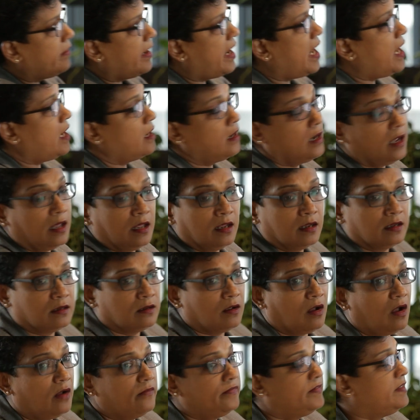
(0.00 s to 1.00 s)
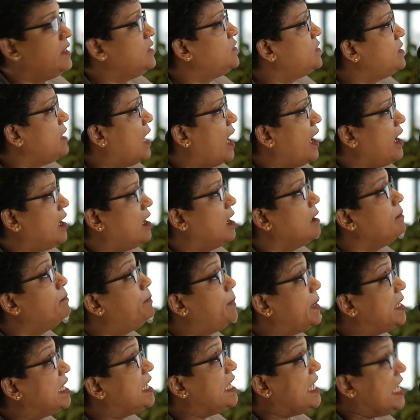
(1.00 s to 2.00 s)
rate of this lichen
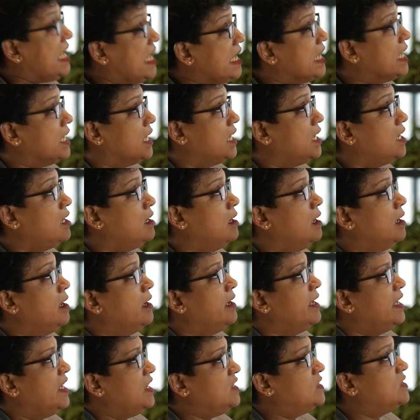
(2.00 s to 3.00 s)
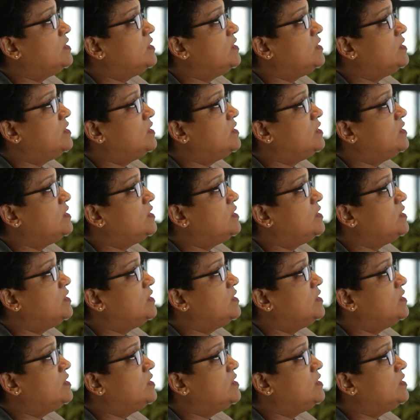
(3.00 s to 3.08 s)
per year is